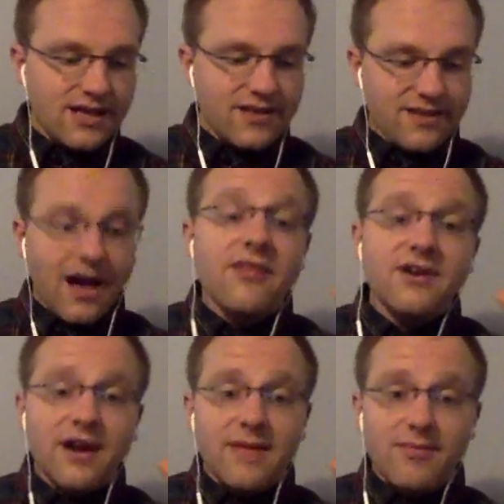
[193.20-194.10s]
The
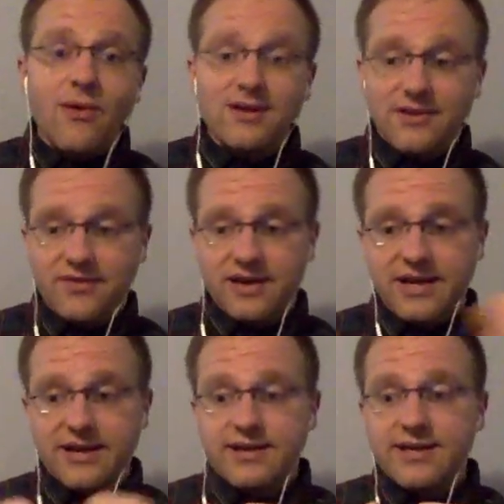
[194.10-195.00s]
other important thing
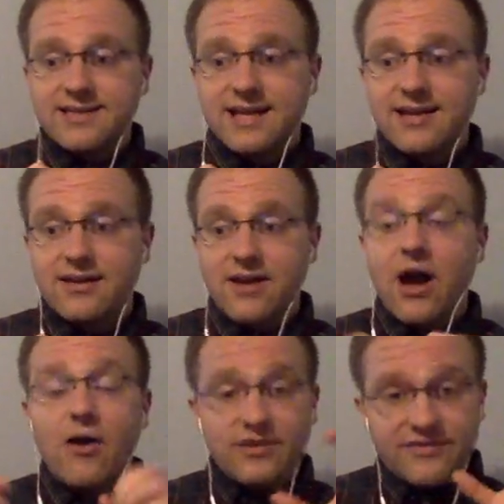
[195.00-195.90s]
here is that
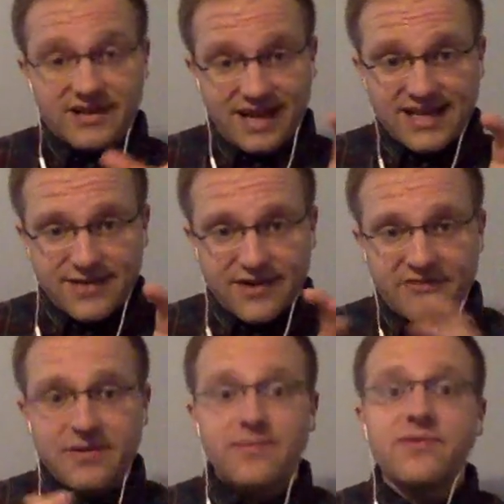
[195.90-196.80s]
out of the
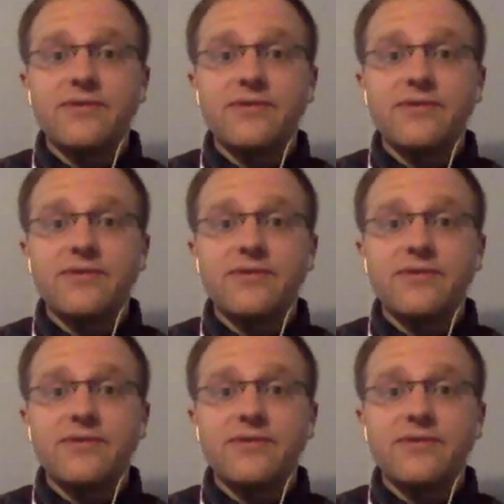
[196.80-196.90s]
95 people,